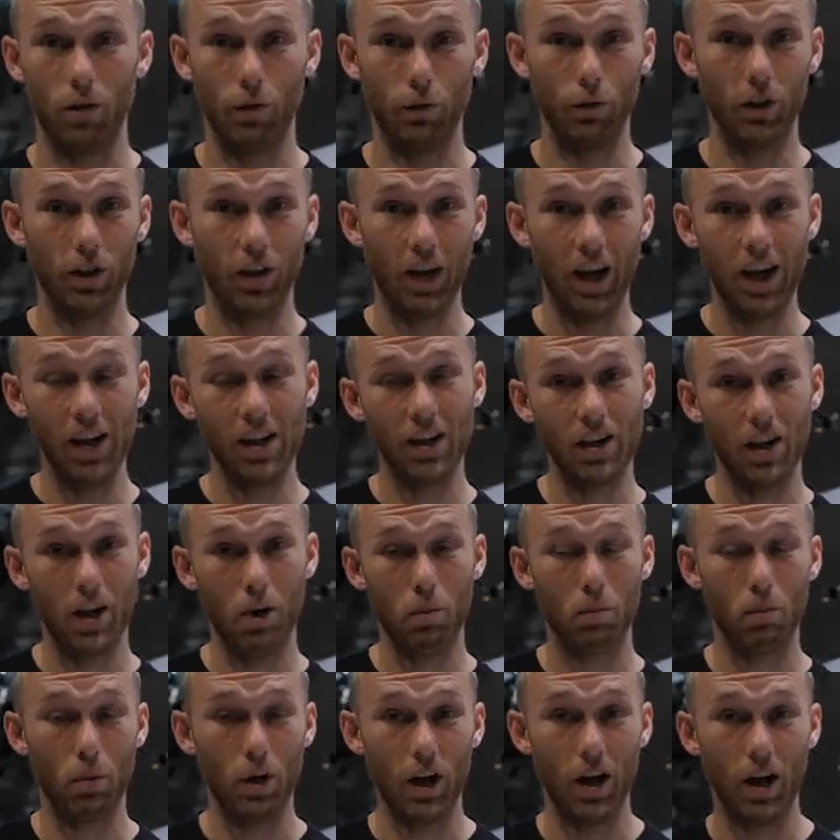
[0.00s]
of the
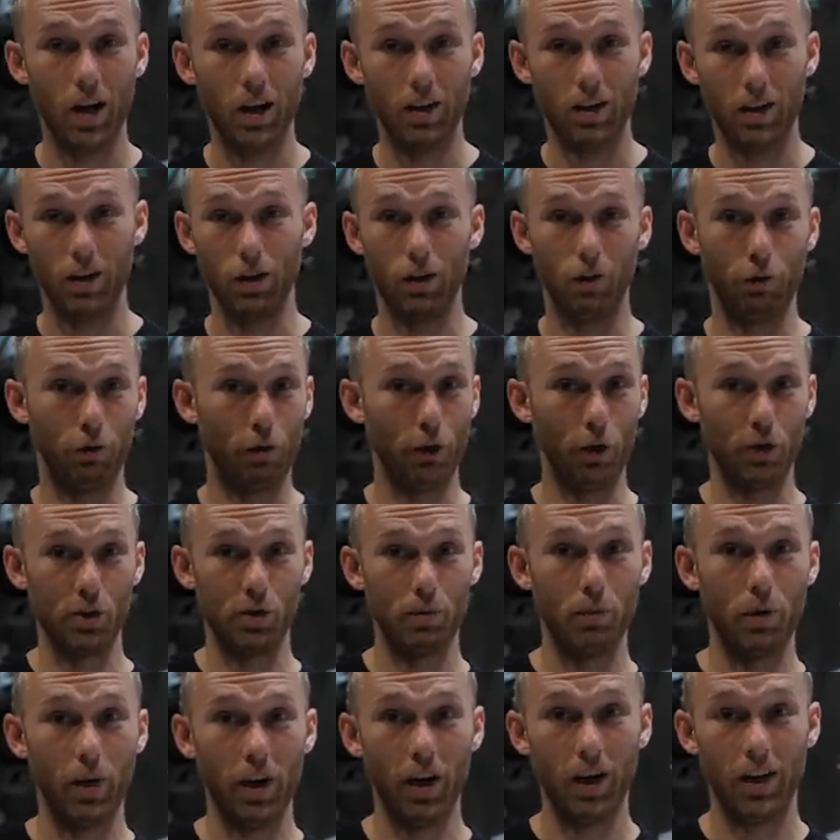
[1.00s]
KTM brand and the
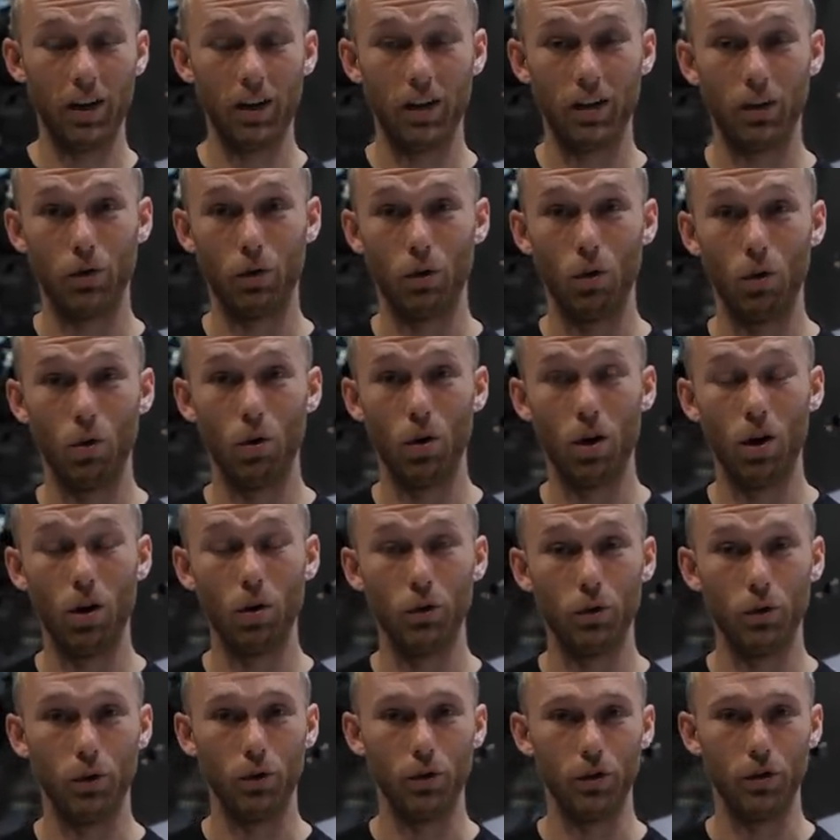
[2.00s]
first bike that rolled
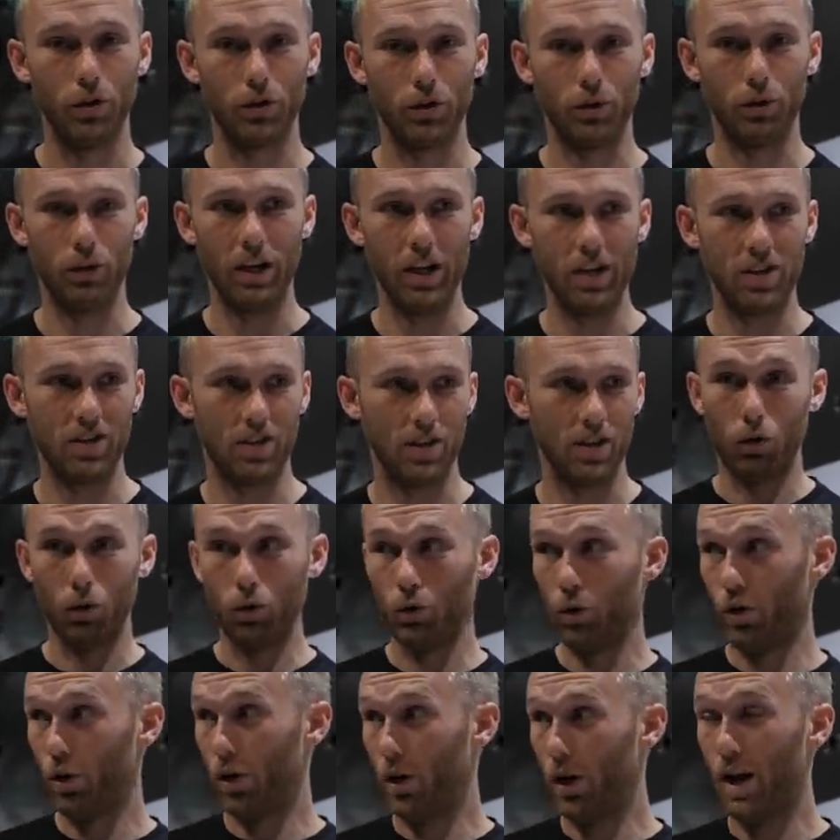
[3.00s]
out on the streets
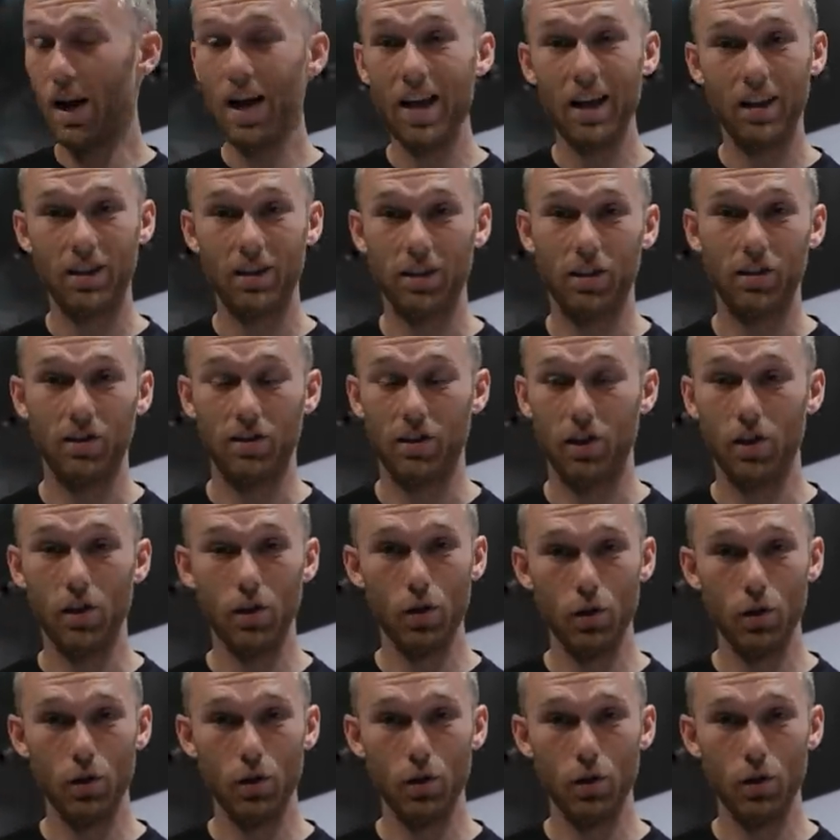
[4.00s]
to the latest and